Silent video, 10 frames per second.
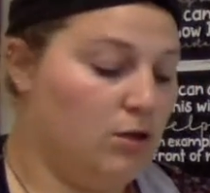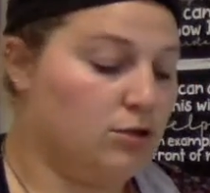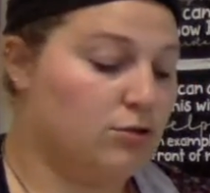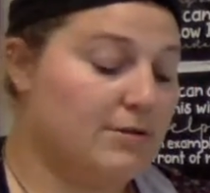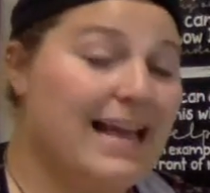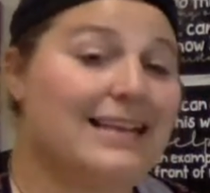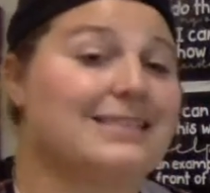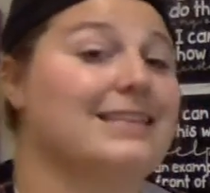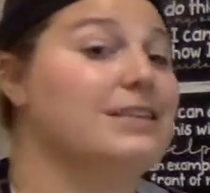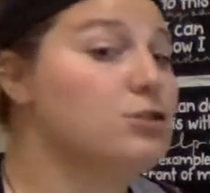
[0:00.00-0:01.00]
So yes,
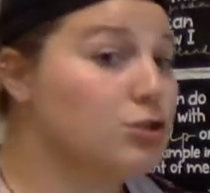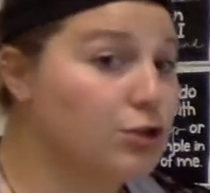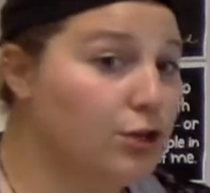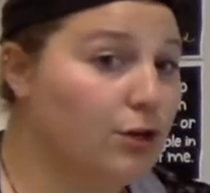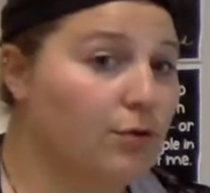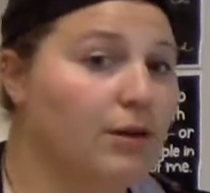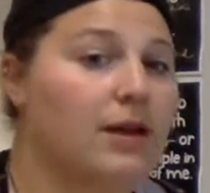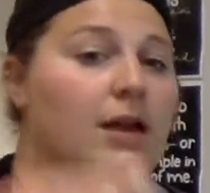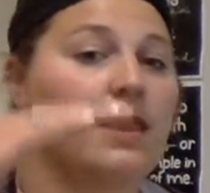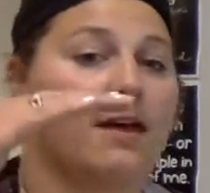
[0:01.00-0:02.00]
it is true
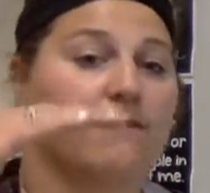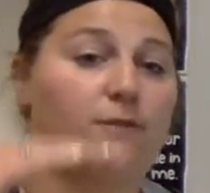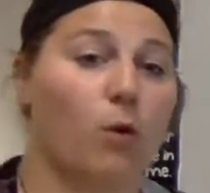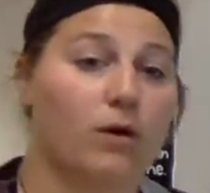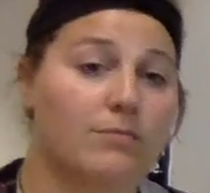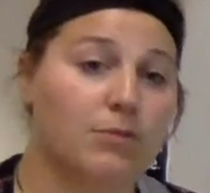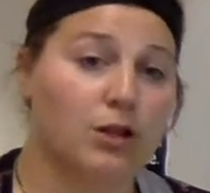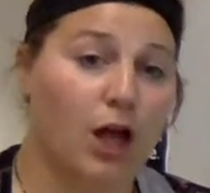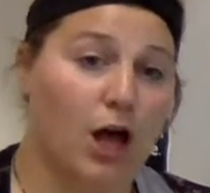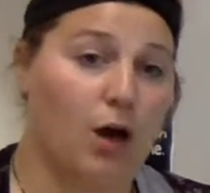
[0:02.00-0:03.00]
that 4 and
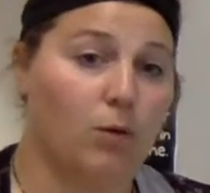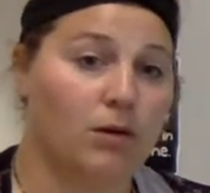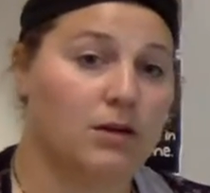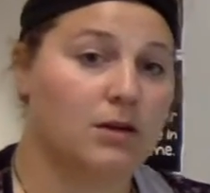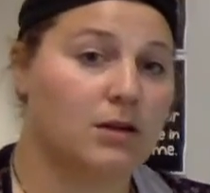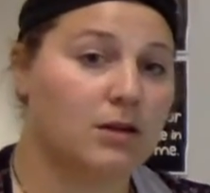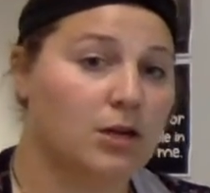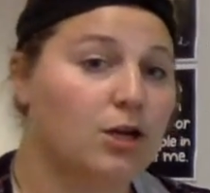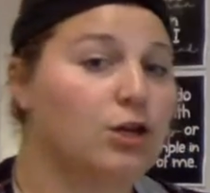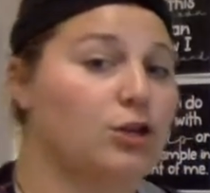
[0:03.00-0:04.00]
below,
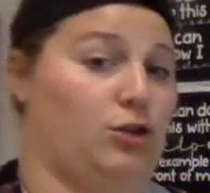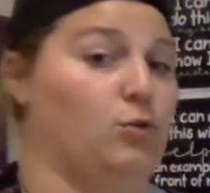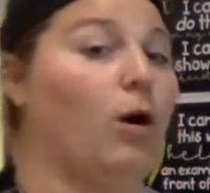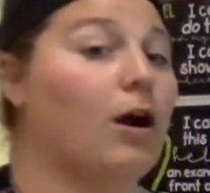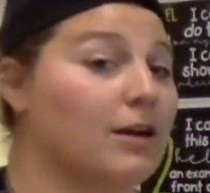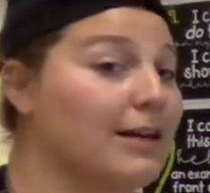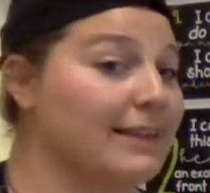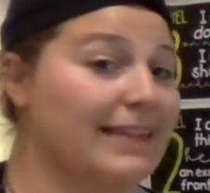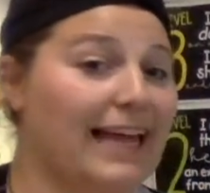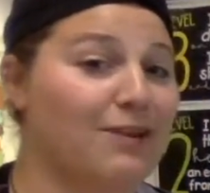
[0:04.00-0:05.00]
you are going to
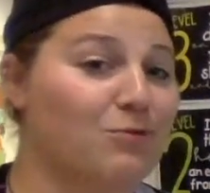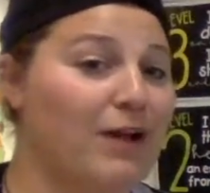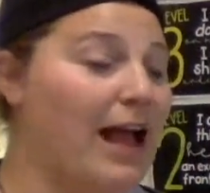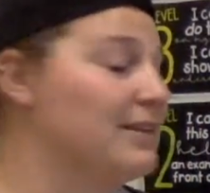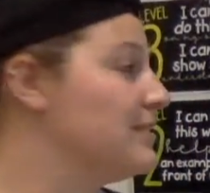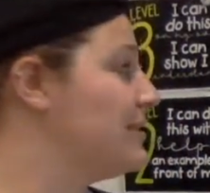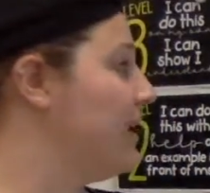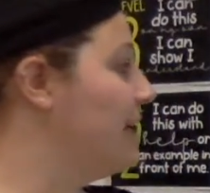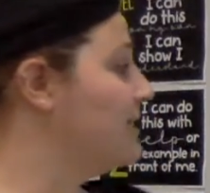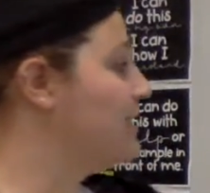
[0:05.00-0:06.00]
let it rest
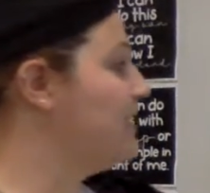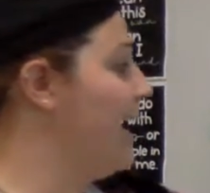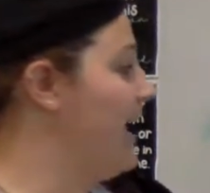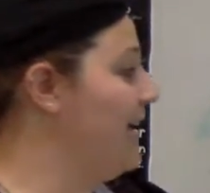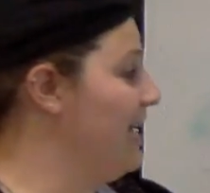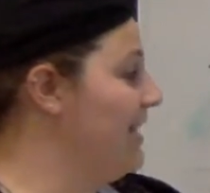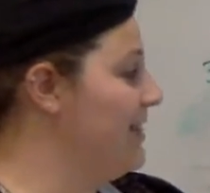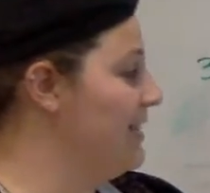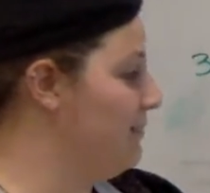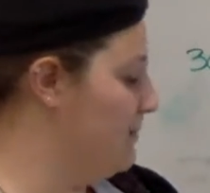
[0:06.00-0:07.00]
and stay
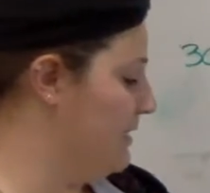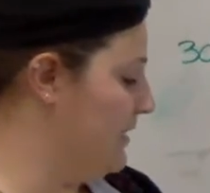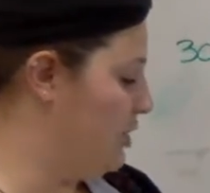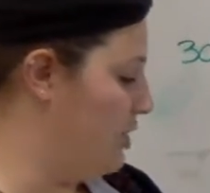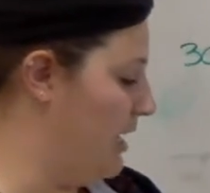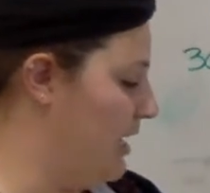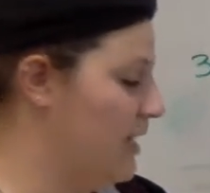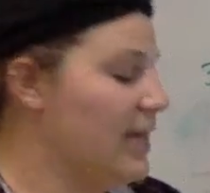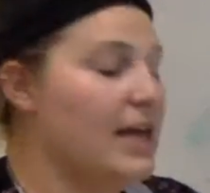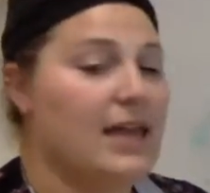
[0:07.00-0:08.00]
in the position
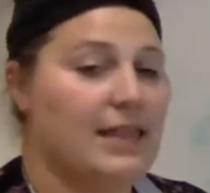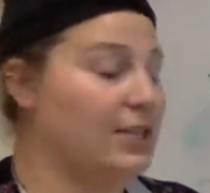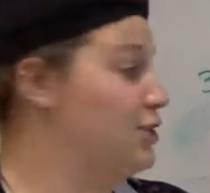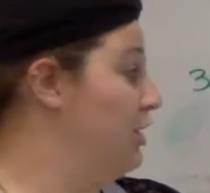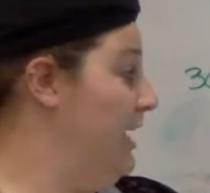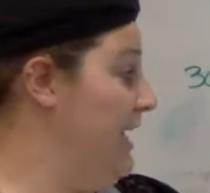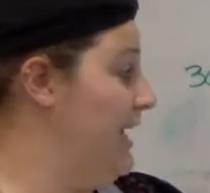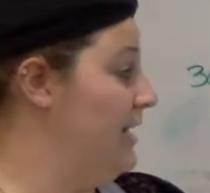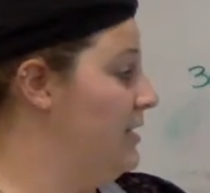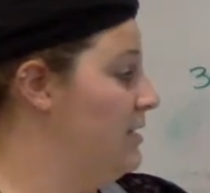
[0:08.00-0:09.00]
that you're
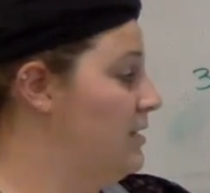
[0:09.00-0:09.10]
in.